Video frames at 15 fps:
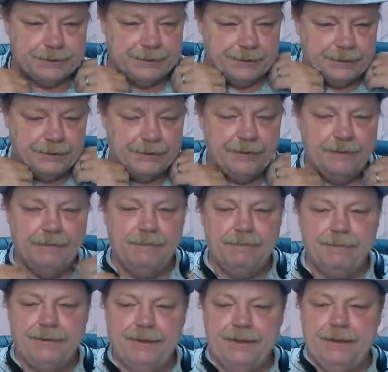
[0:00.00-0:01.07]
and
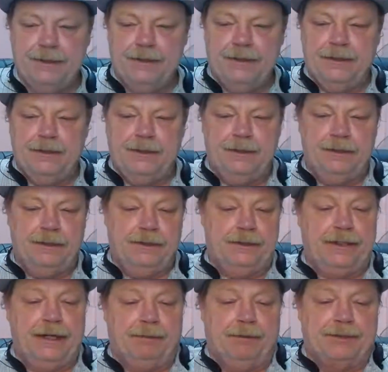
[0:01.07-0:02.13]

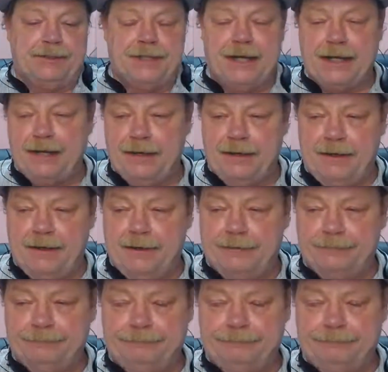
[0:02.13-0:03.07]
double check that